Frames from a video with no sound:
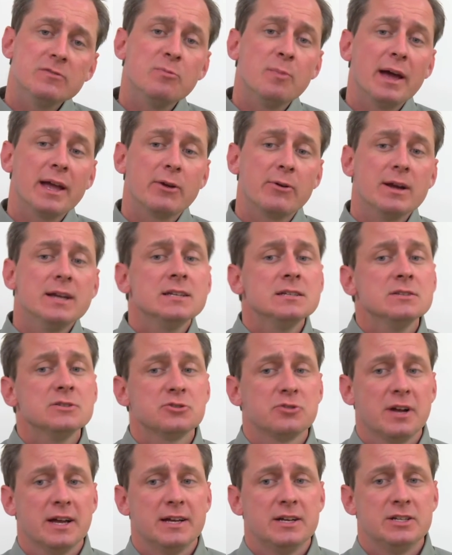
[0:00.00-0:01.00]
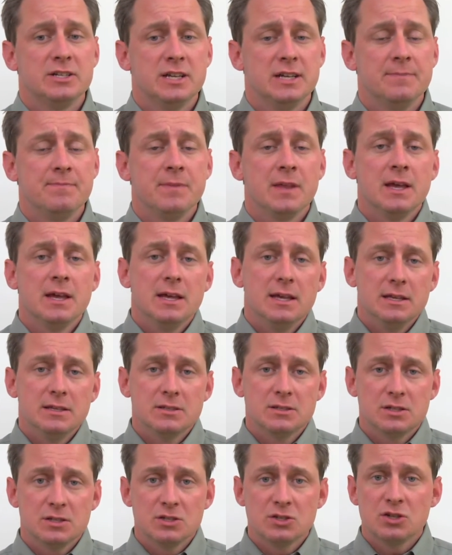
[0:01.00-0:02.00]
migration strategy
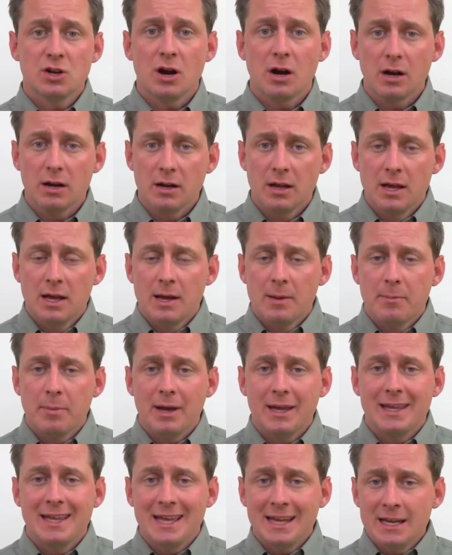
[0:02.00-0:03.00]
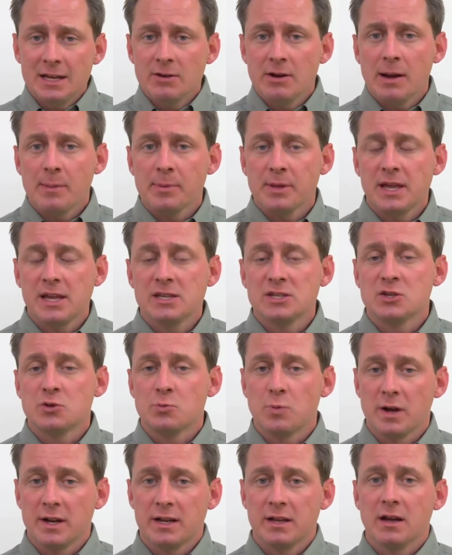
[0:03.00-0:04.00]
is to start by getting your application
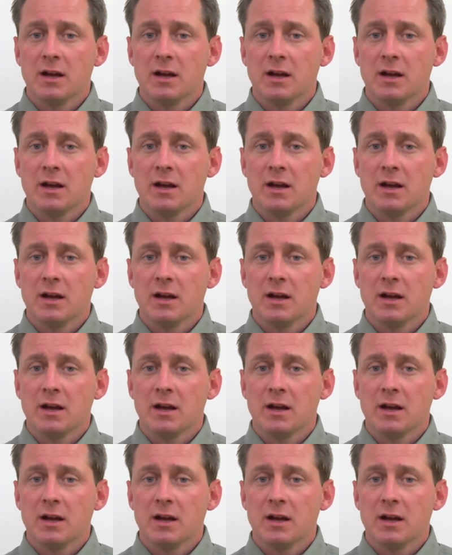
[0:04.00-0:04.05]
running